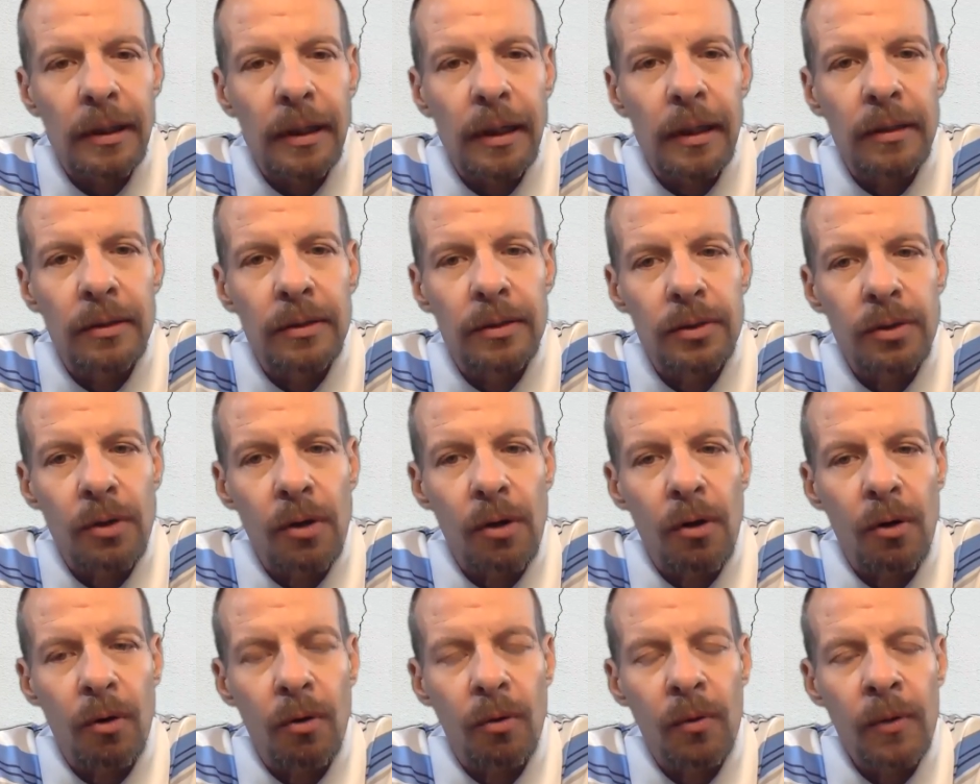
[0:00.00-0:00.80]
And
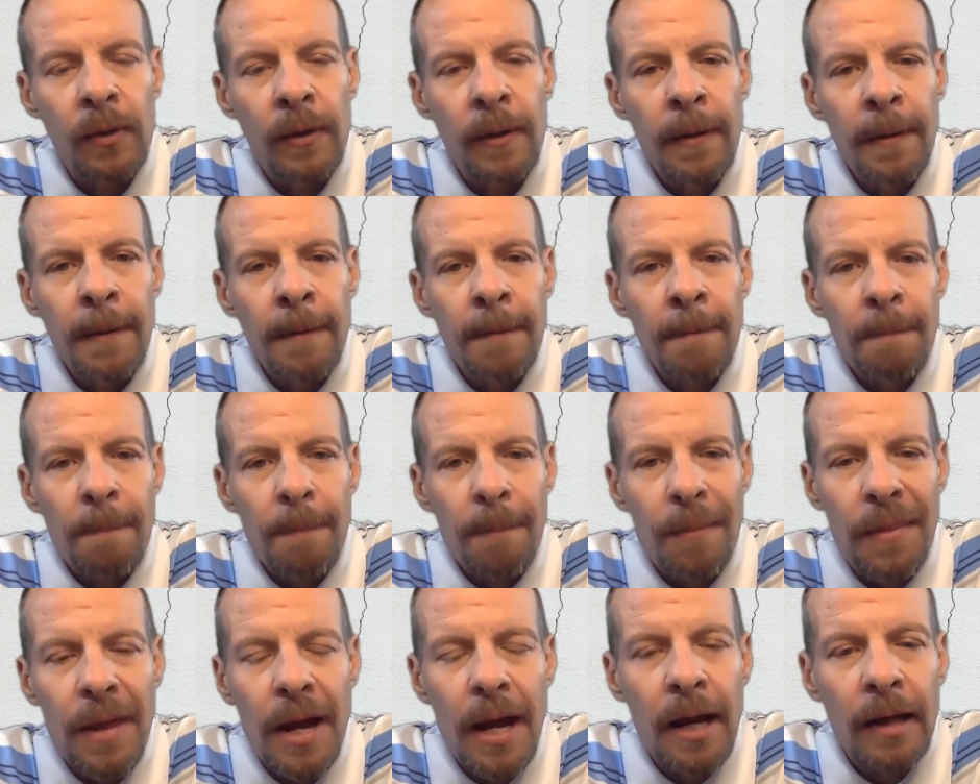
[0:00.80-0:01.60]
so
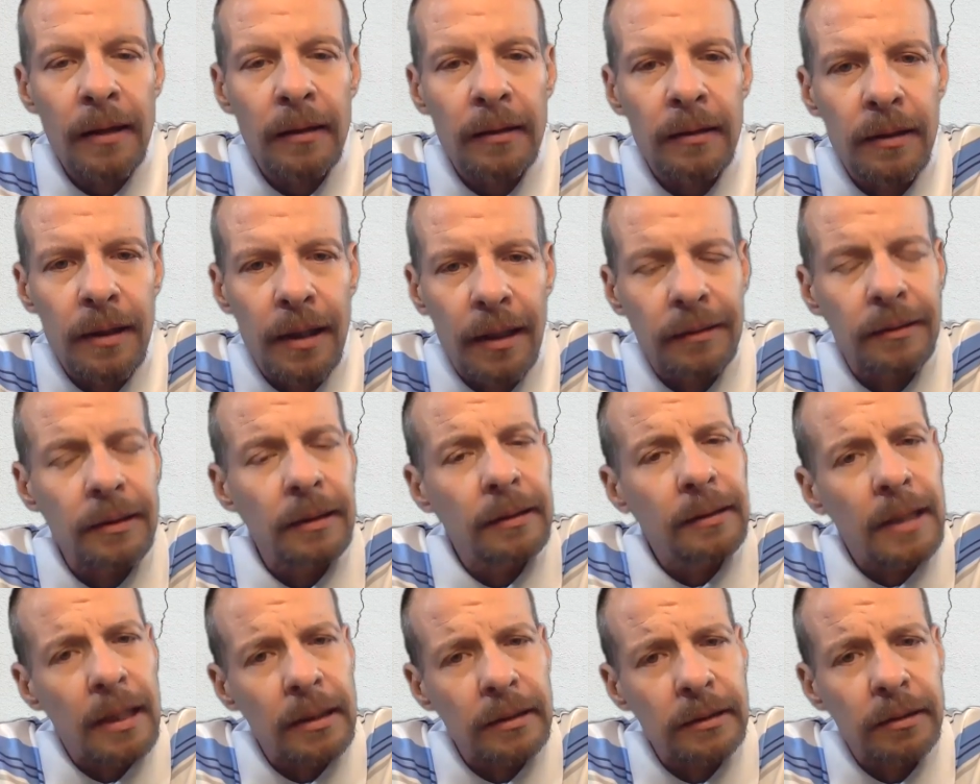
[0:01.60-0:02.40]
that I
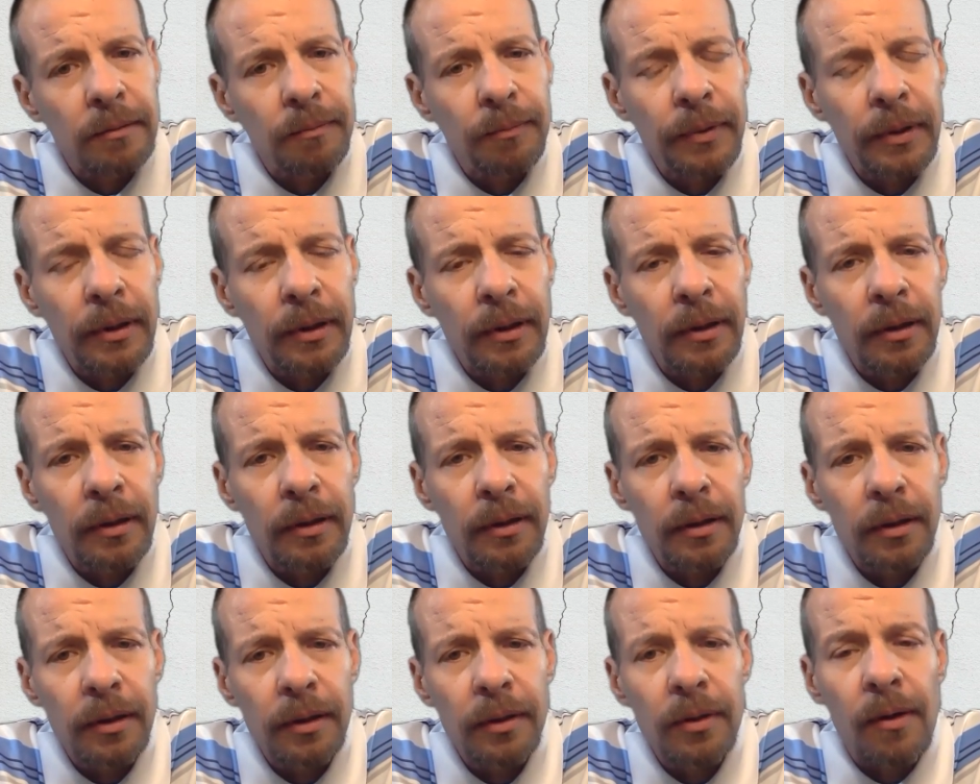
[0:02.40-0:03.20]
think that should be,
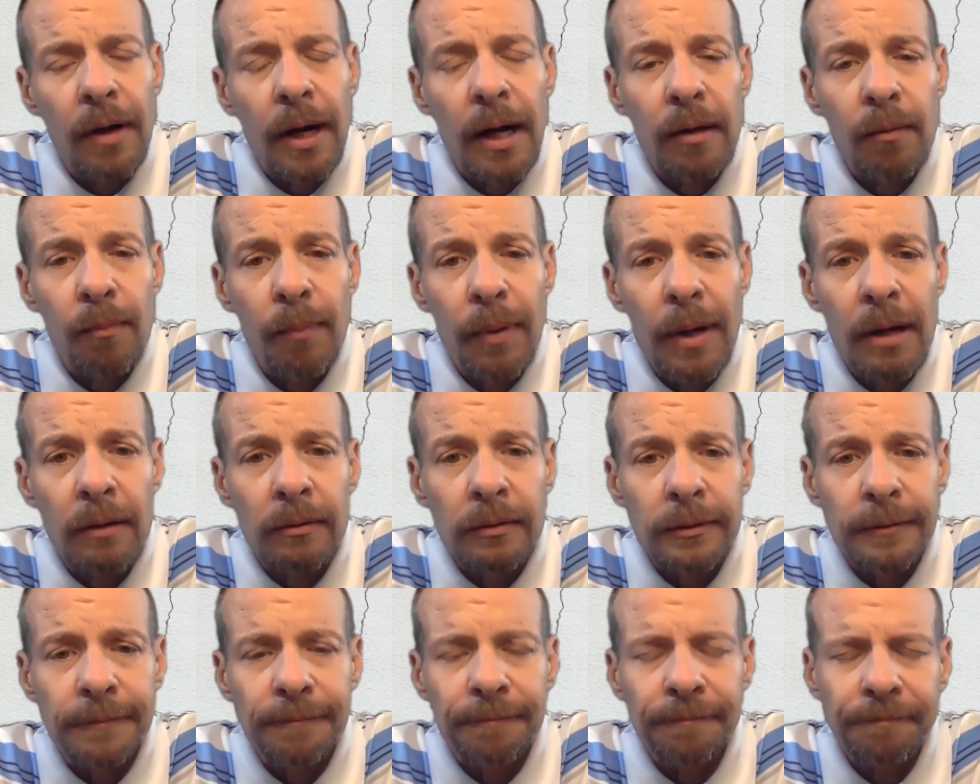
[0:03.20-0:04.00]
out of
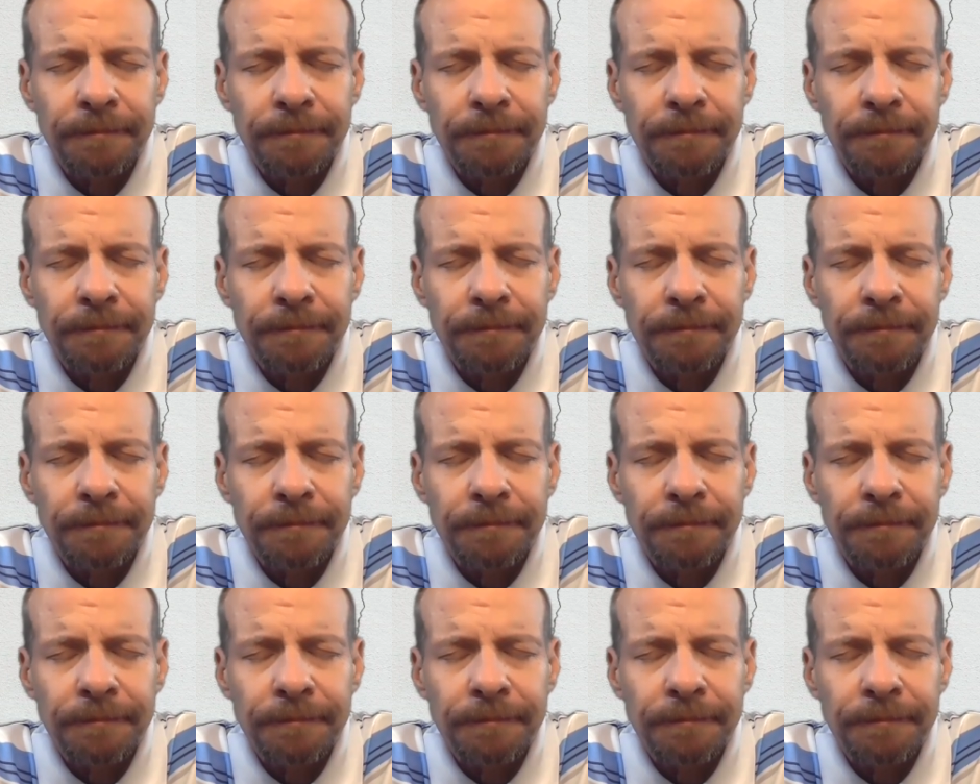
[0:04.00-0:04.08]
bounds.